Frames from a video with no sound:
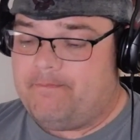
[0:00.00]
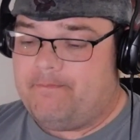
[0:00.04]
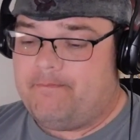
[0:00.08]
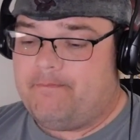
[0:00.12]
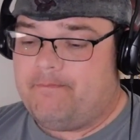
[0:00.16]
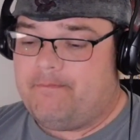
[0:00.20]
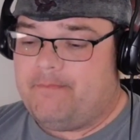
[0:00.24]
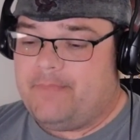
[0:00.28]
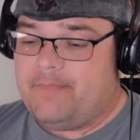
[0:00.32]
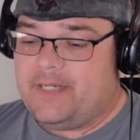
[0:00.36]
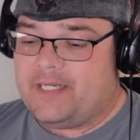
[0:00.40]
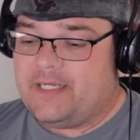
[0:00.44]

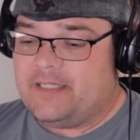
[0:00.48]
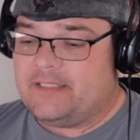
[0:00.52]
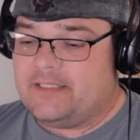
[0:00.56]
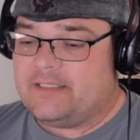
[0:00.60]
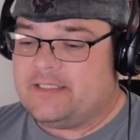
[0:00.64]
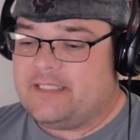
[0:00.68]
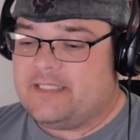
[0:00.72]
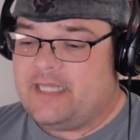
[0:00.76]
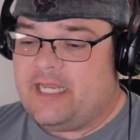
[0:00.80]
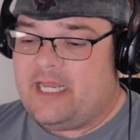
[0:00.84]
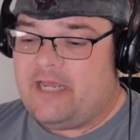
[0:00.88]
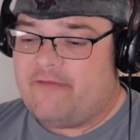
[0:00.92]

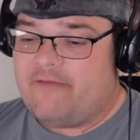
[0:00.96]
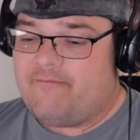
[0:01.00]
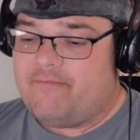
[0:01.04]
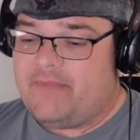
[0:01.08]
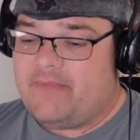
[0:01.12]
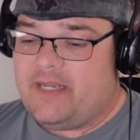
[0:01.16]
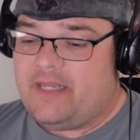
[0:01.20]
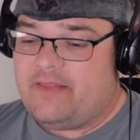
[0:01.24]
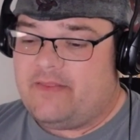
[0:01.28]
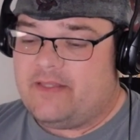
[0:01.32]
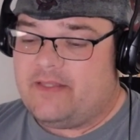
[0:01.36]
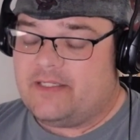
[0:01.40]
because they have
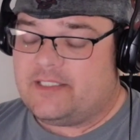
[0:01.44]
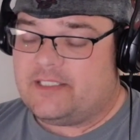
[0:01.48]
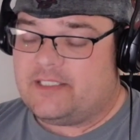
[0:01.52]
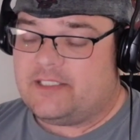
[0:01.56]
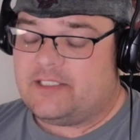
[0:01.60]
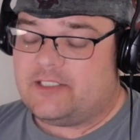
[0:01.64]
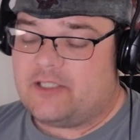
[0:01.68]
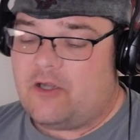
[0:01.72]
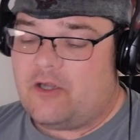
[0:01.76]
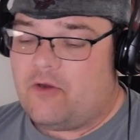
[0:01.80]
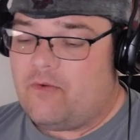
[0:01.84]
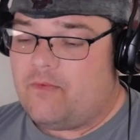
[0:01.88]
made
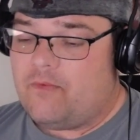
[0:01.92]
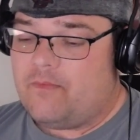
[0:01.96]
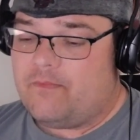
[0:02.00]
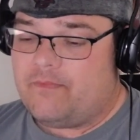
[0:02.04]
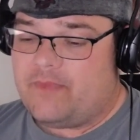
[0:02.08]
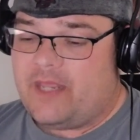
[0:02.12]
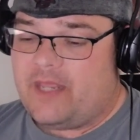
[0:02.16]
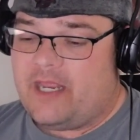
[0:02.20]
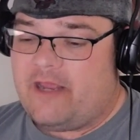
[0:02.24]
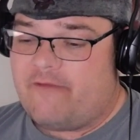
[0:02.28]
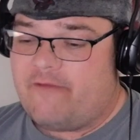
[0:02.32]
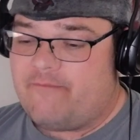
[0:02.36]

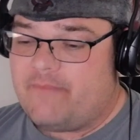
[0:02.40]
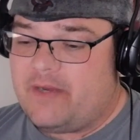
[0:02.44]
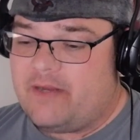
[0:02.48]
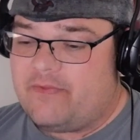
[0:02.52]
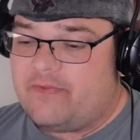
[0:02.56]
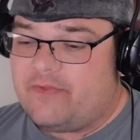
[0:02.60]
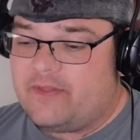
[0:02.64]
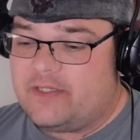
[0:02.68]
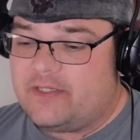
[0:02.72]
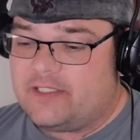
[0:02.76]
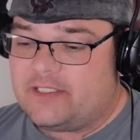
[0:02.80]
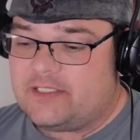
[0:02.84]

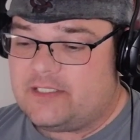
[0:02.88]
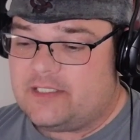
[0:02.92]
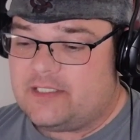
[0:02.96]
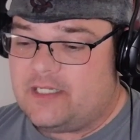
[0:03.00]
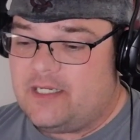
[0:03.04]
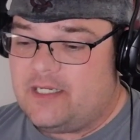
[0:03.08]
this